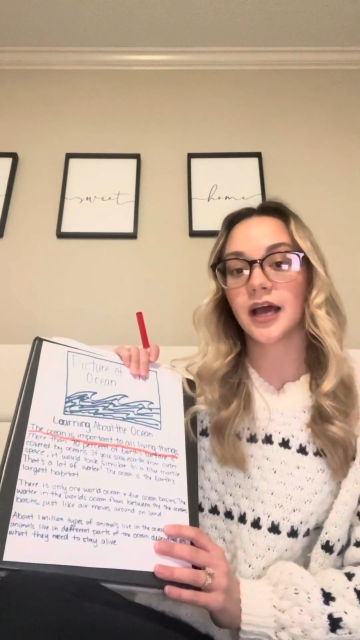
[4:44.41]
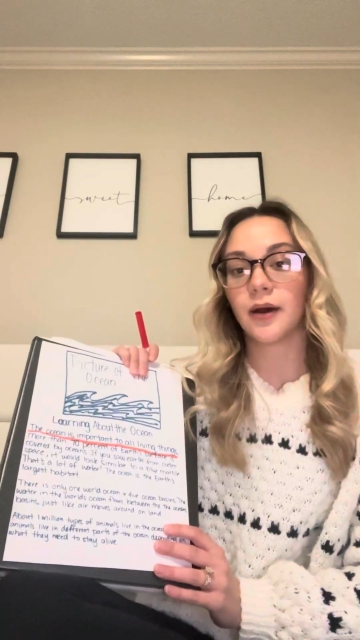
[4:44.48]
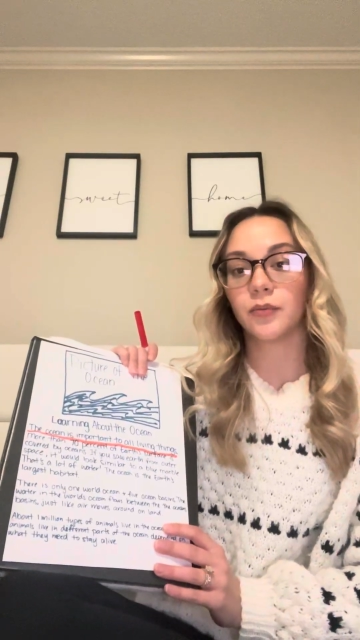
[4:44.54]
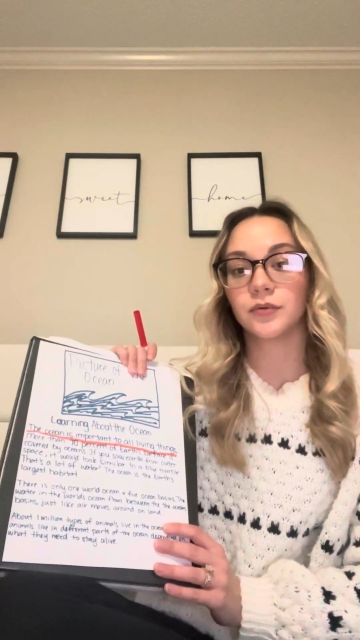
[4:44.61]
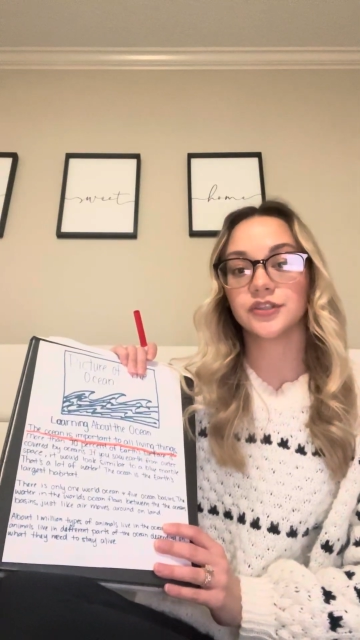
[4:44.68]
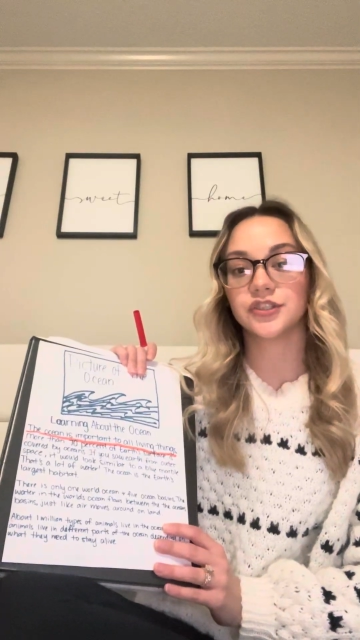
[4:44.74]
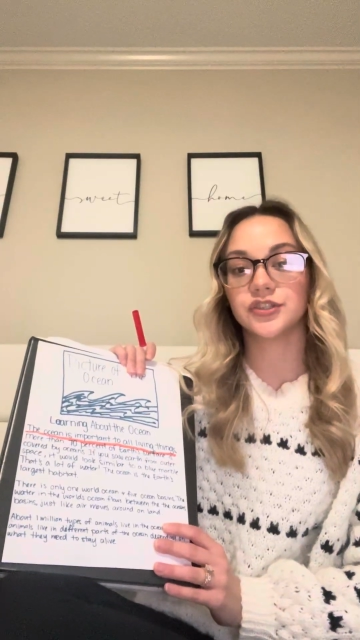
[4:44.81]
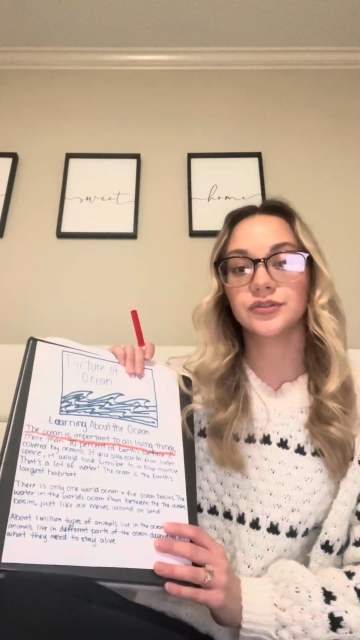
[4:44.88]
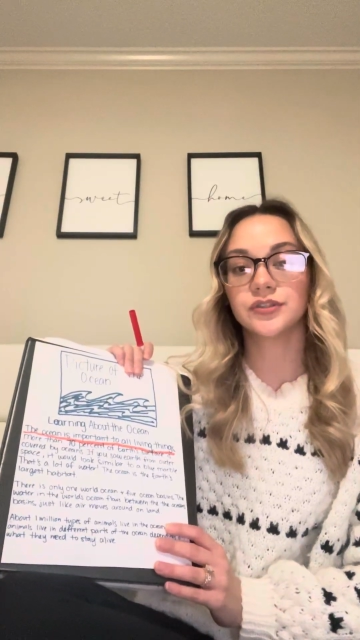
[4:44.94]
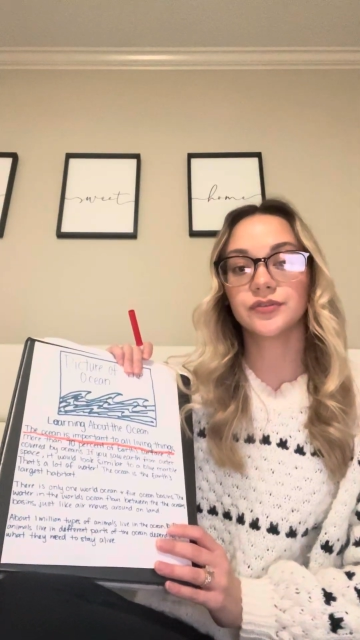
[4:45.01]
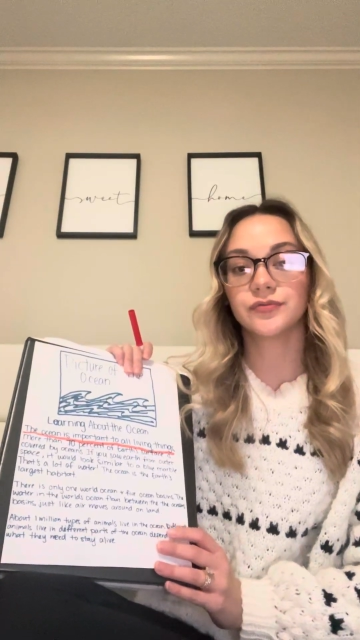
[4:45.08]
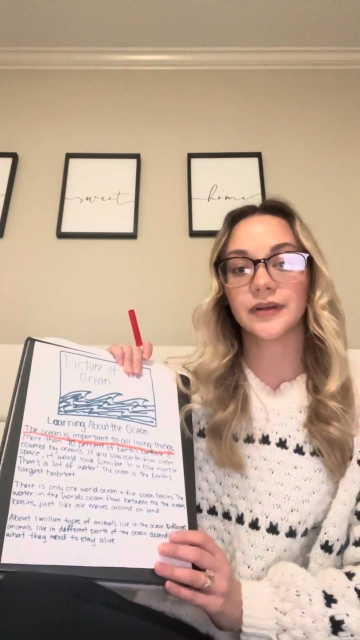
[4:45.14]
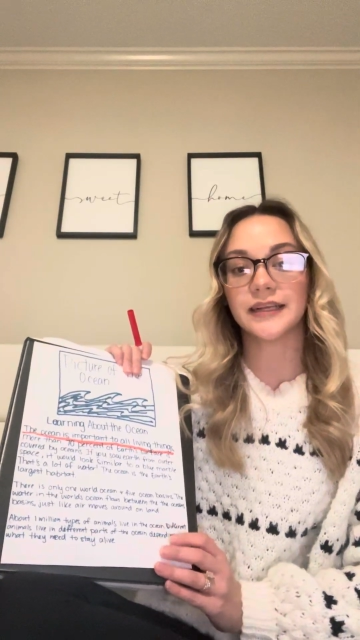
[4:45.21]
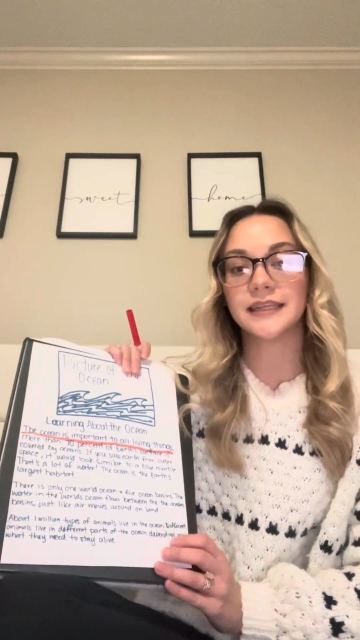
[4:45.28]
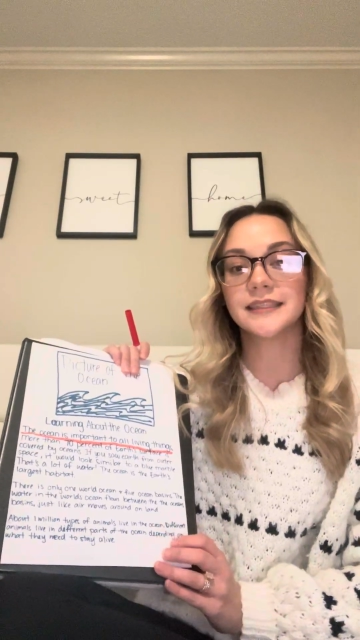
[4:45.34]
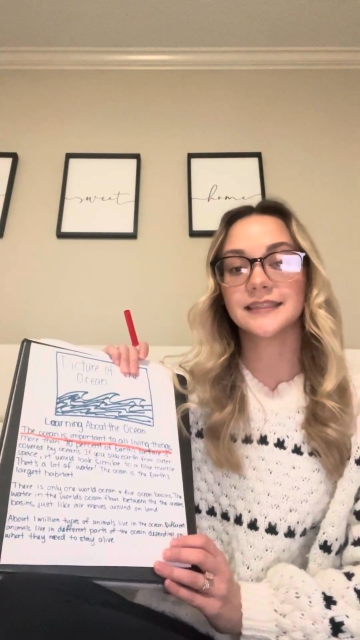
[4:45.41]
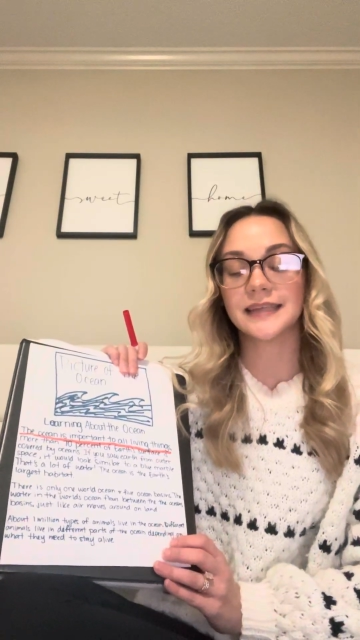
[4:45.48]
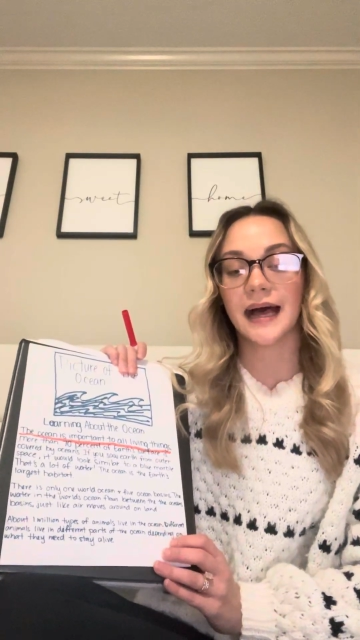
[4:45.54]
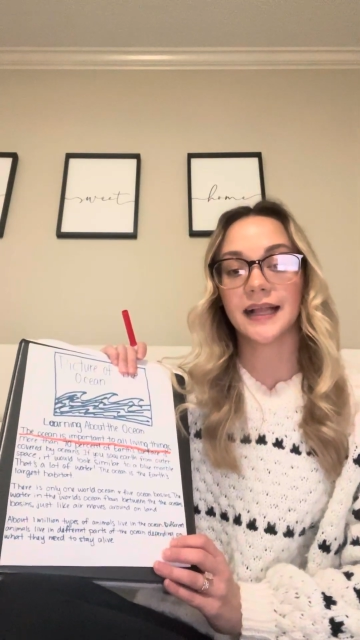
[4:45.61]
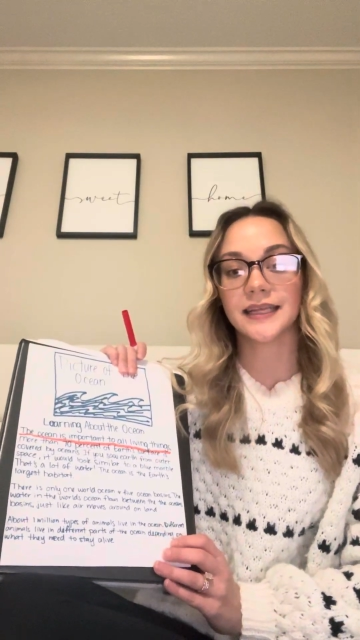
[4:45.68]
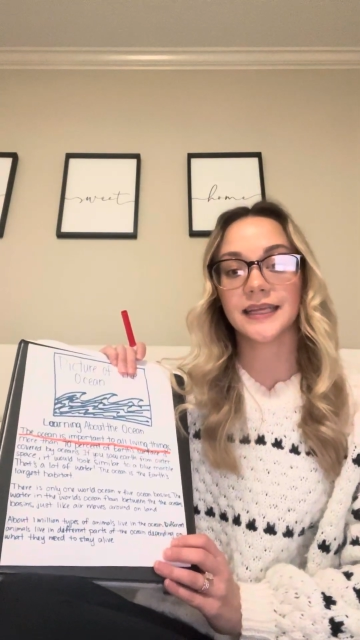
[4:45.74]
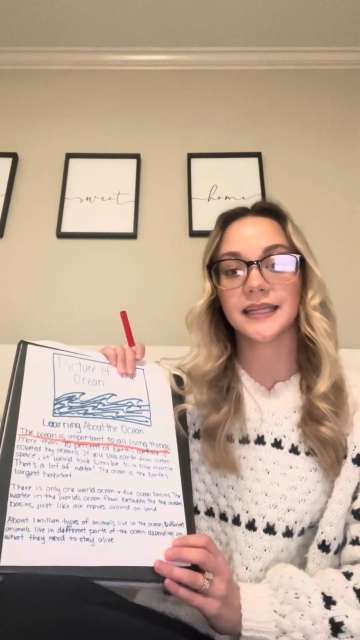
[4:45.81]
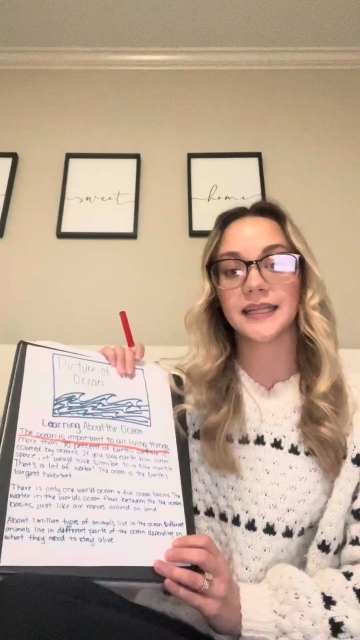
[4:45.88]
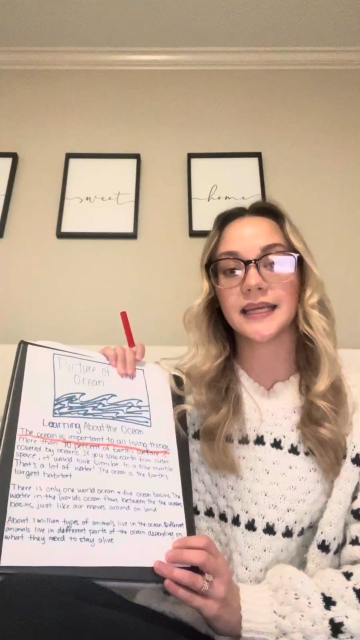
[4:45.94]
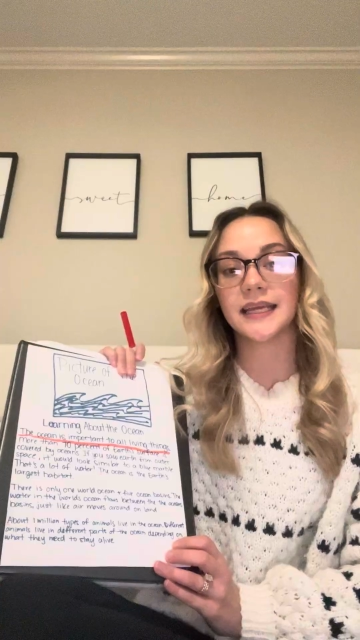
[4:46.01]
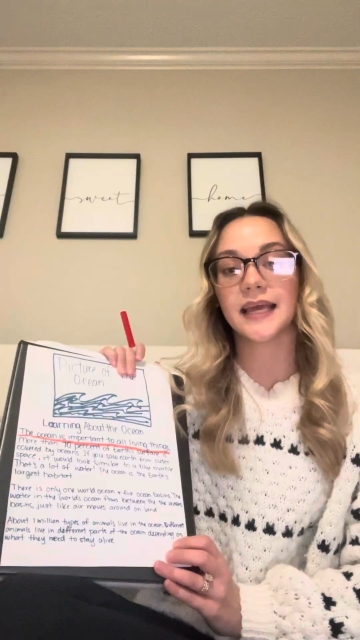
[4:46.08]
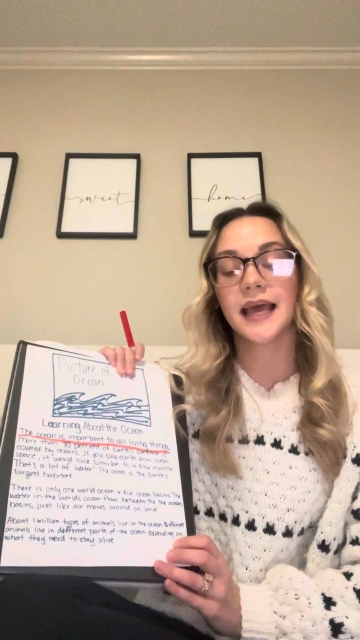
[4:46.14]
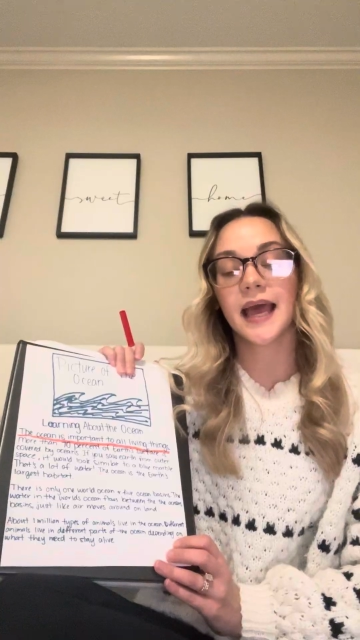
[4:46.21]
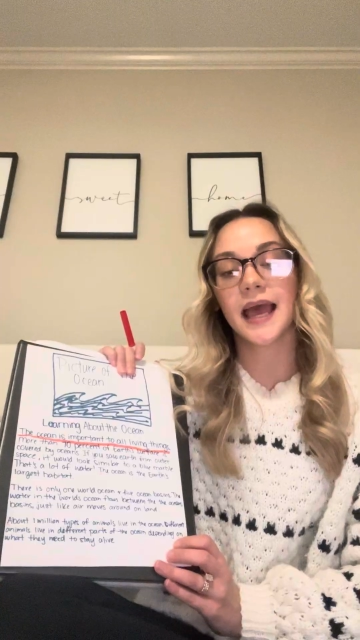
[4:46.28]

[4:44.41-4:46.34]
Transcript: want you to read it silently,